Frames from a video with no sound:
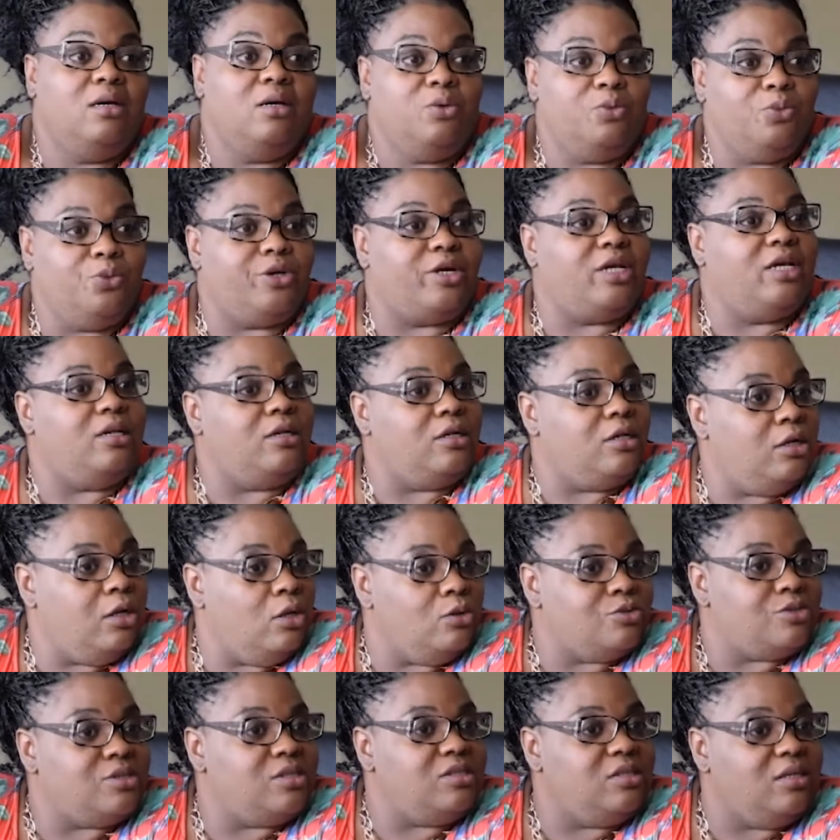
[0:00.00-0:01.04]
we're getting
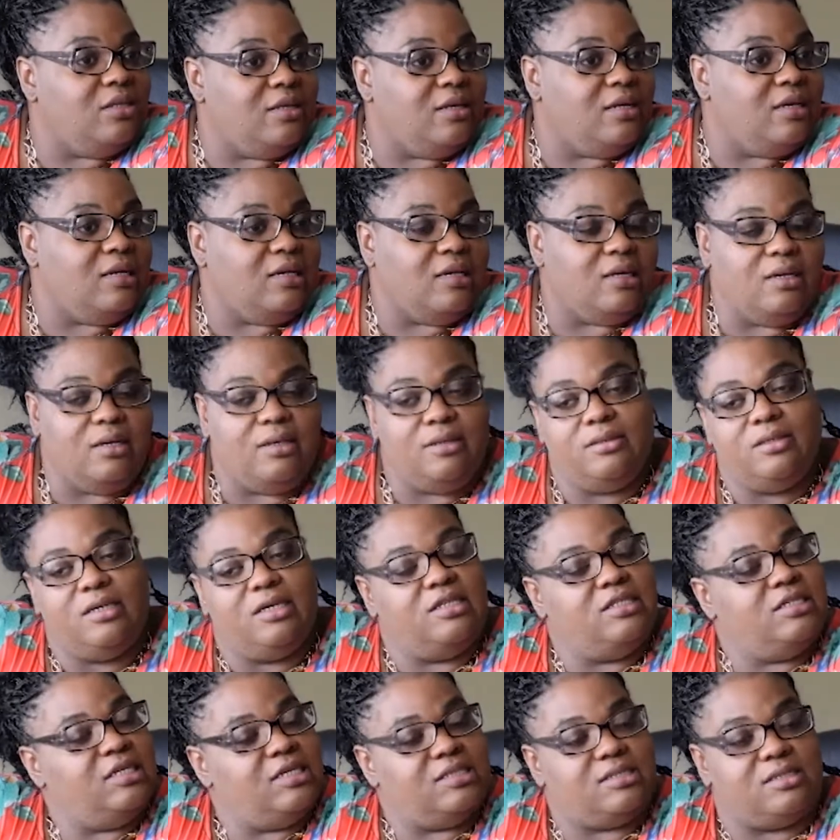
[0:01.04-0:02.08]
close to the end.
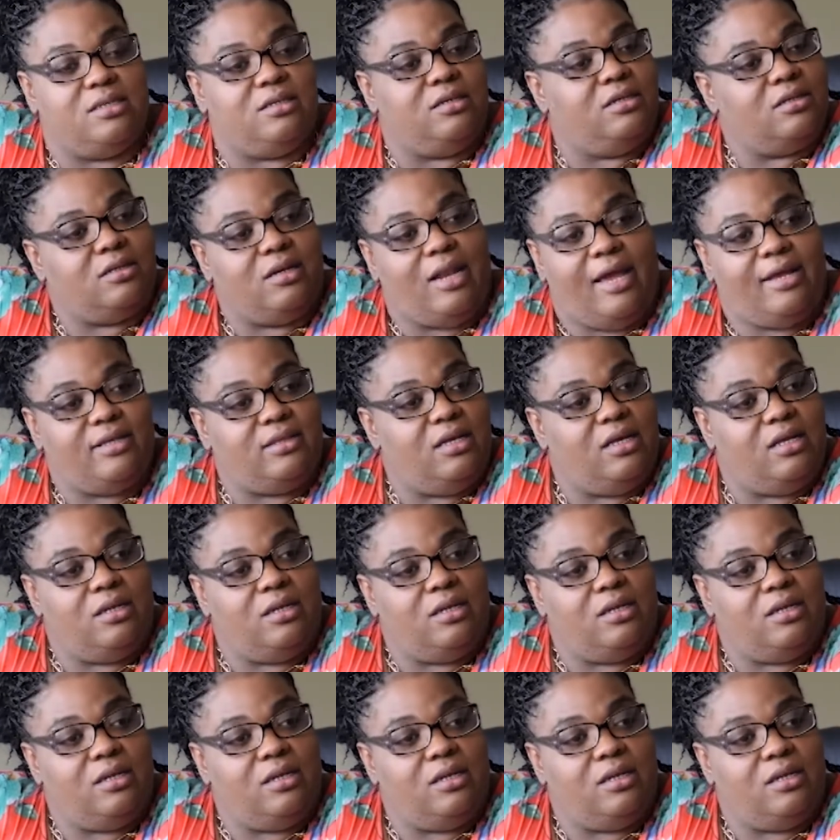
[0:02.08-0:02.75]
It doesn't look like that